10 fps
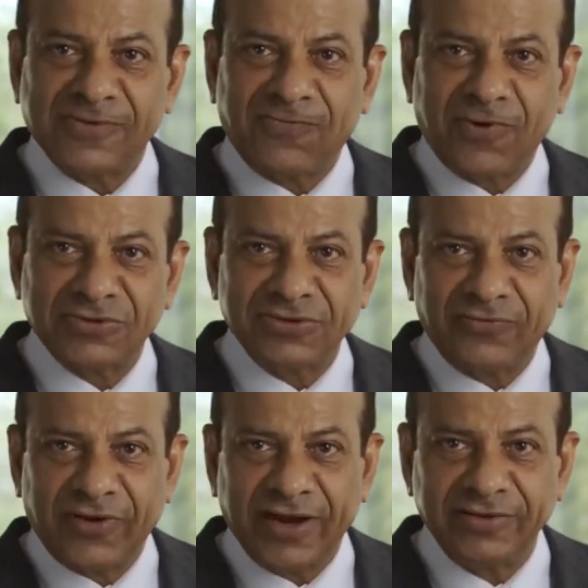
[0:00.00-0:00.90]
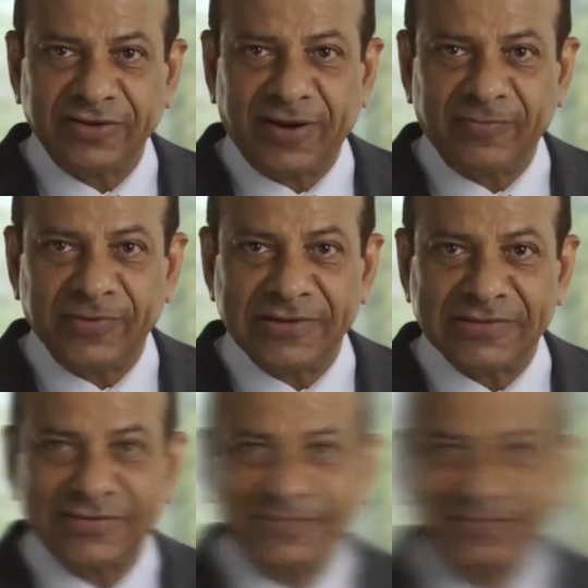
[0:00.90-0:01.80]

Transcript: of Fortune 500 companies